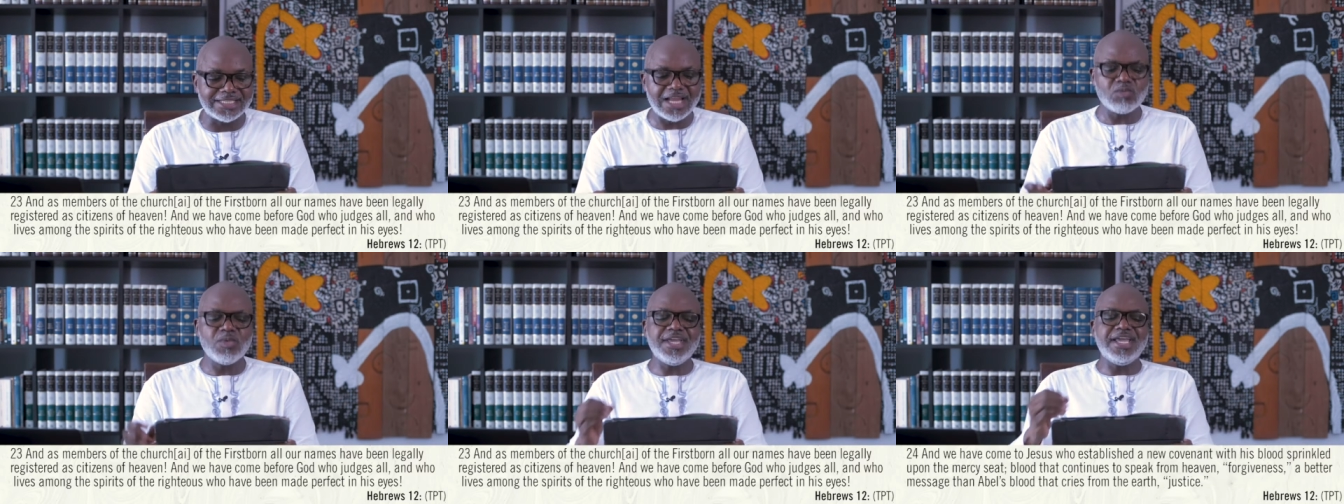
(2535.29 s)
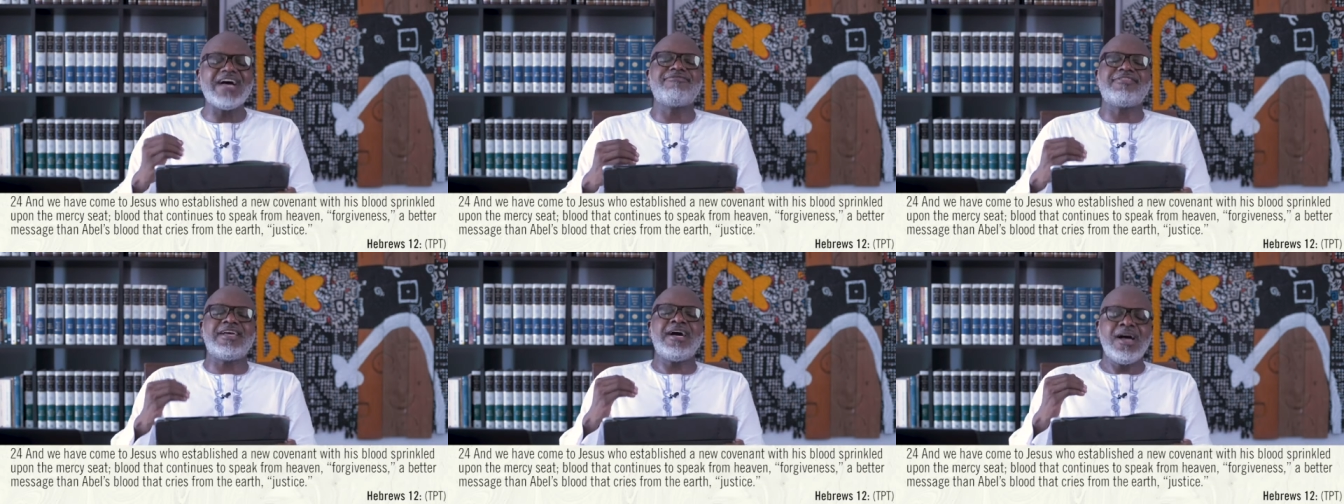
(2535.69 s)
And we
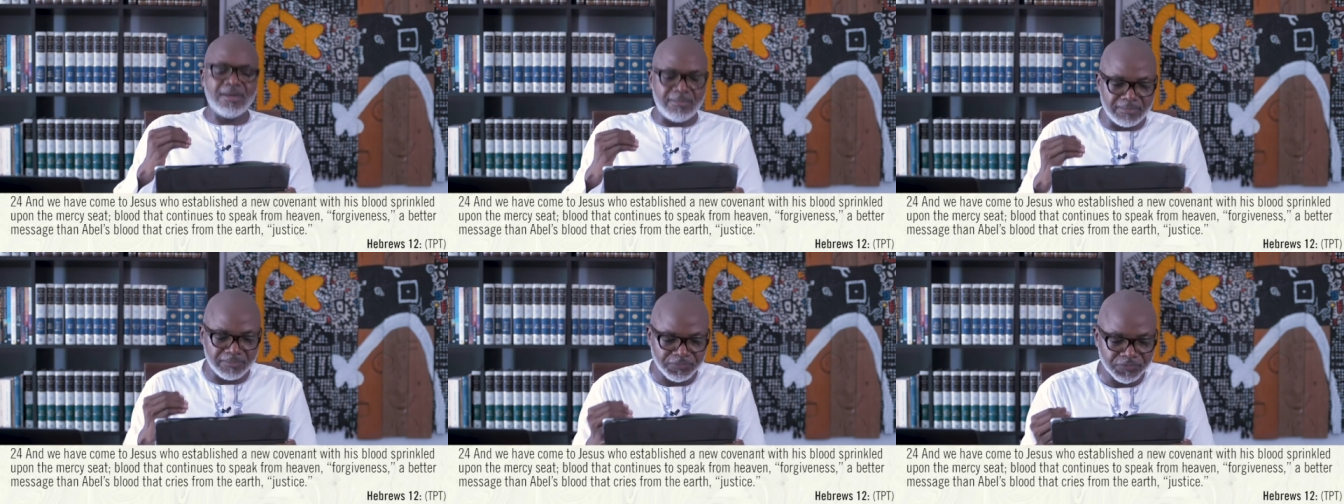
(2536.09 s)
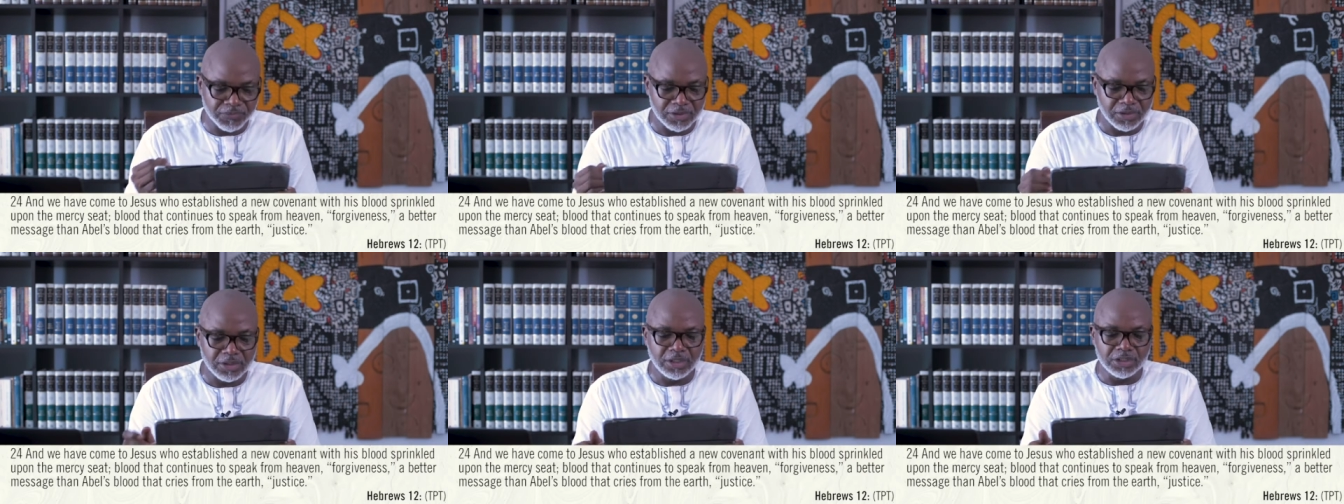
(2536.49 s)
have come
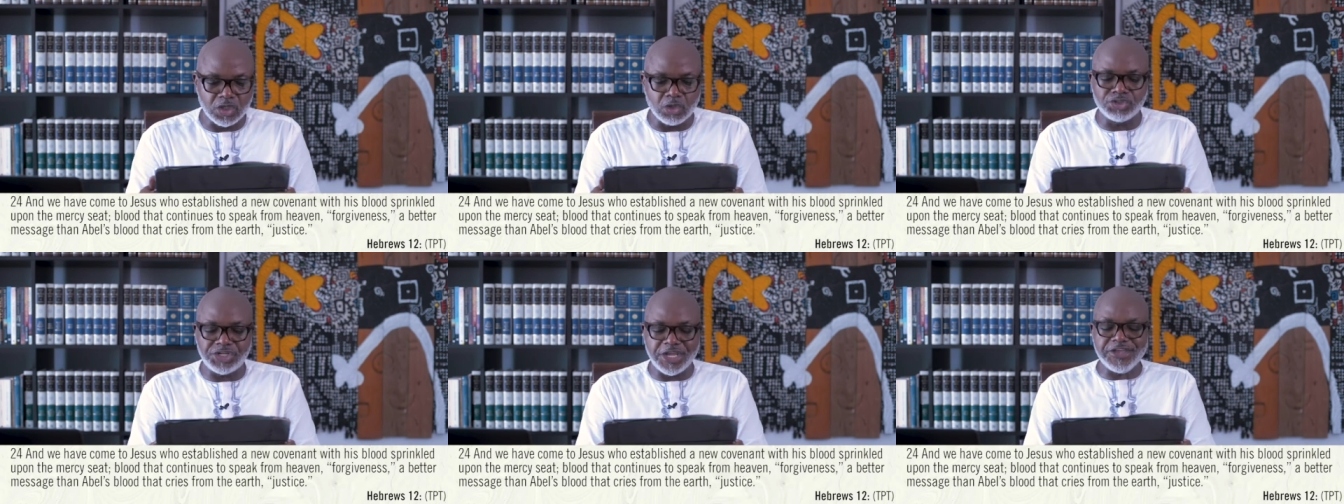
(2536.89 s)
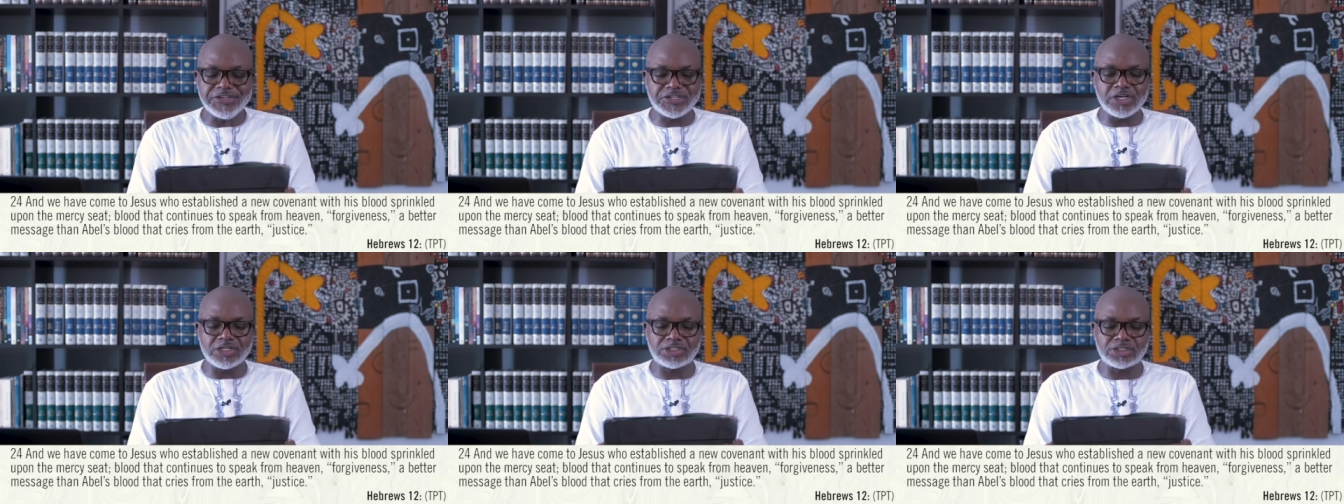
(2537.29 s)
to
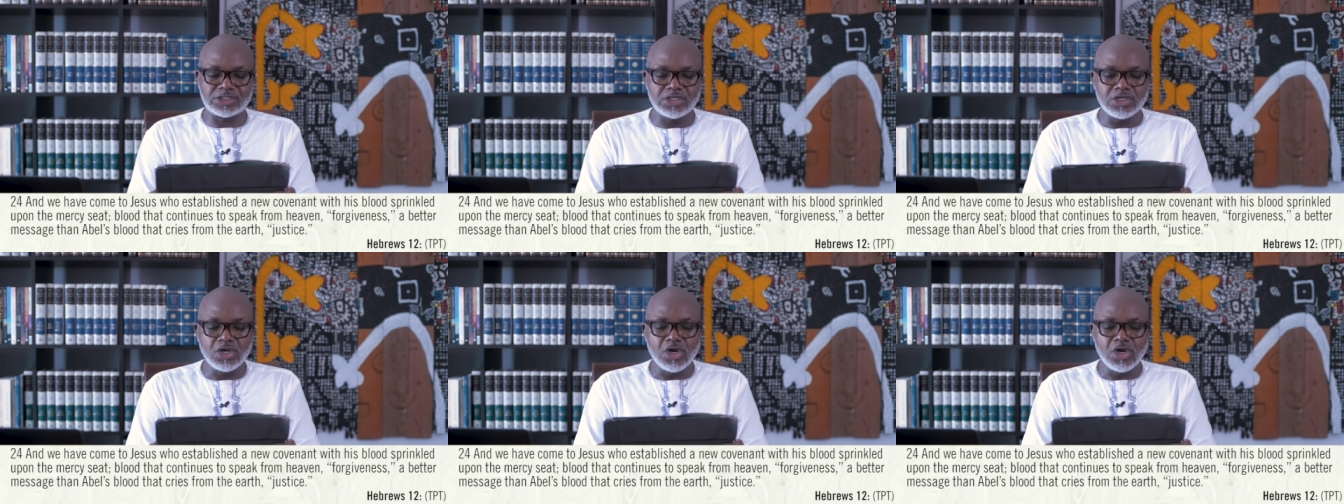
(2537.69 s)
Jesus,